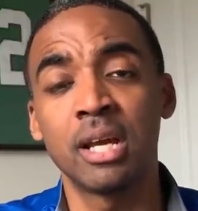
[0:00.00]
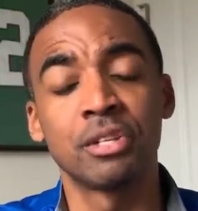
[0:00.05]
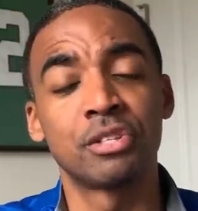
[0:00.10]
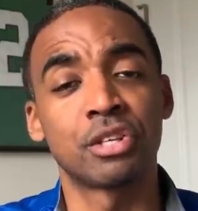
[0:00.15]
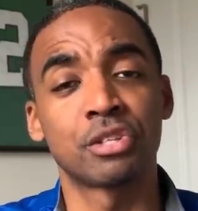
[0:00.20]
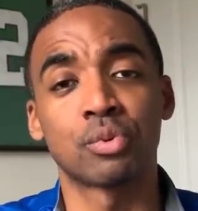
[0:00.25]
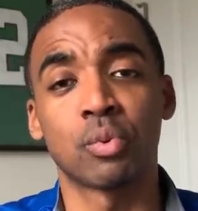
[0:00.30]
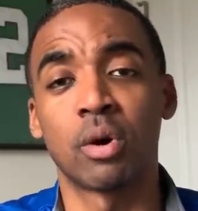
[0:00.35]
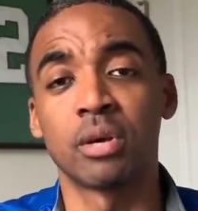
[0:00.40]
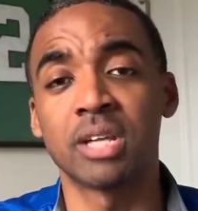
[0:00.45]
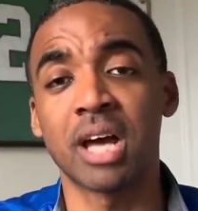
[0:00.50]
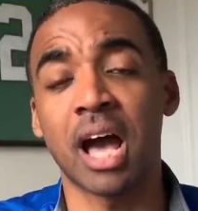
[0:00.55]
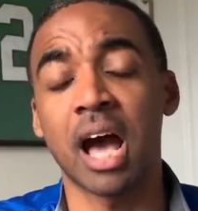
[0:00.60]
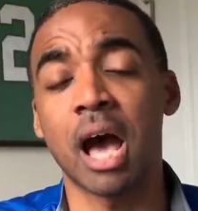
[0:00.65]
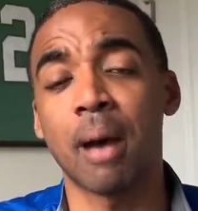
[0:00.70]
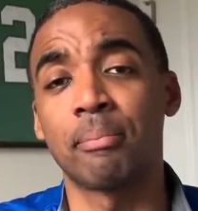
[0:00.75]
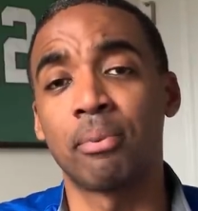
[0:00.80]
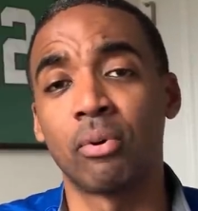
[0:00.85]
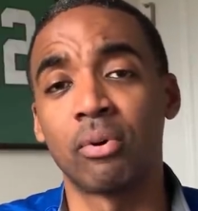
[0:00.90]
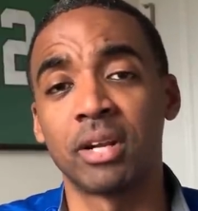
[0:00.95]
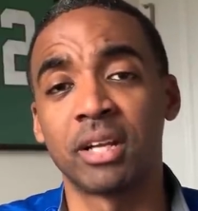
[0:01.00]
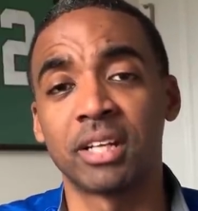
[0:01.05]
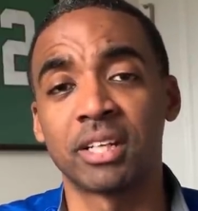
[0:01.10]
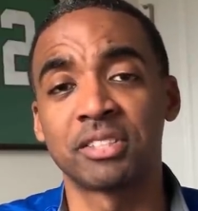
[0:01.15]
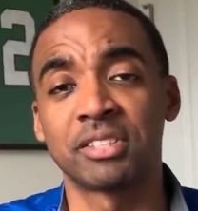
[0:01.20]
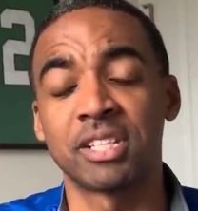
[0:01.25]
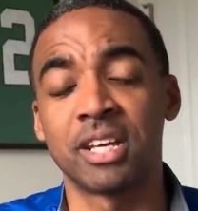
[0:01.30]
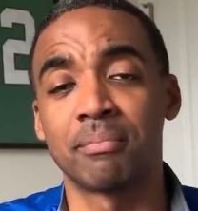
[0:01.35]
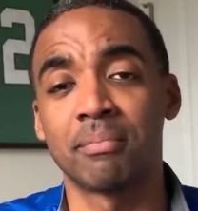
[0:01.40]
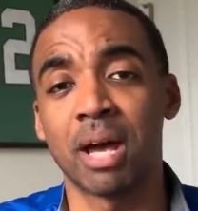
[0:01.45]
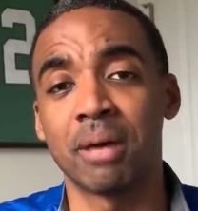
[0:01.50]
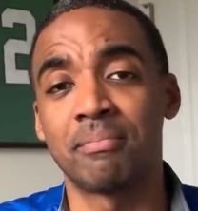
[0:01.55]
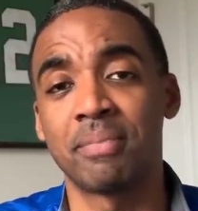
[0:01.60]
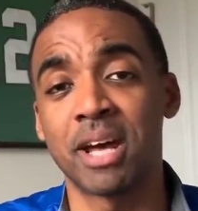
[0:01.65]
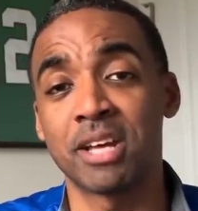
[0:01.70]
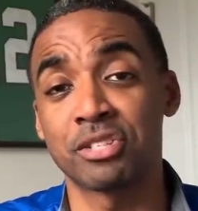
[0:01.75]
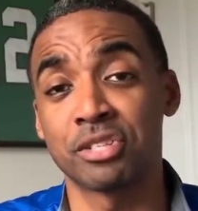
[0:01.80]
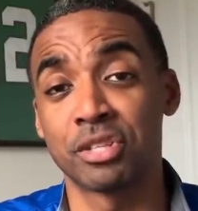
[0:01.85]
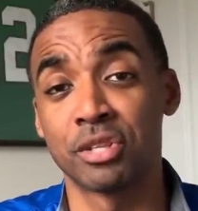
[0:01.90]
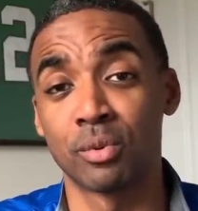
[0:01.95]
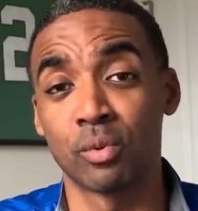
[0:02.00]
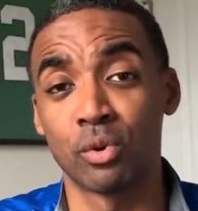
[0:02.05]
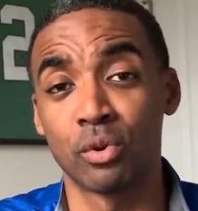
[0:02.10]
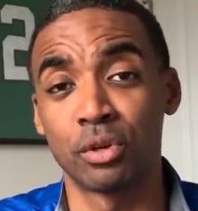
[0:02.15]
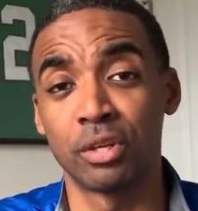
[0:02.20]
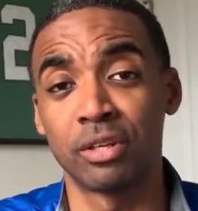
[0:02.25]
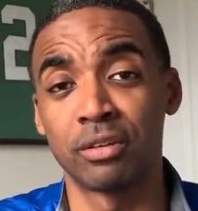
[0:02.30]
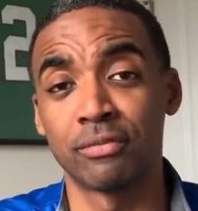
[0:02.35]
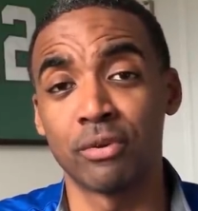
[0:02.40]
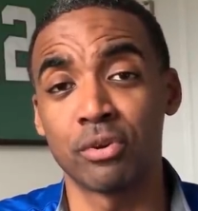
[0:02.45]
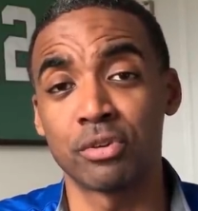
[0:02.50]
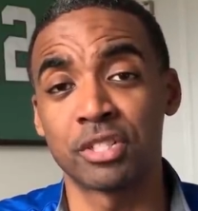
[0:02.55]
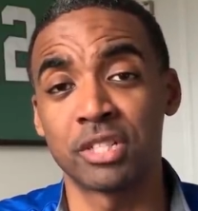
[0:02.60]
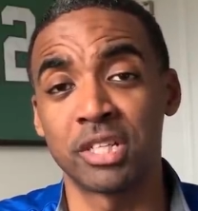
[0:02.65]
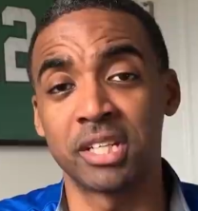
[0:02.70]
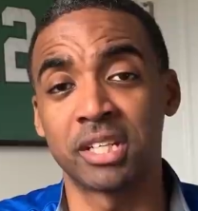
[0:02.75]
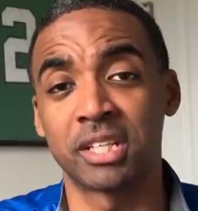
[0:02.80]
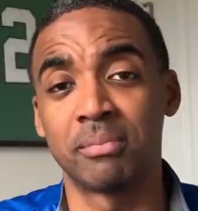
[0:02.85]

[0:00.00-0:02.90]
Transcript: Just wanted to hop on and extend my best to the Rowan University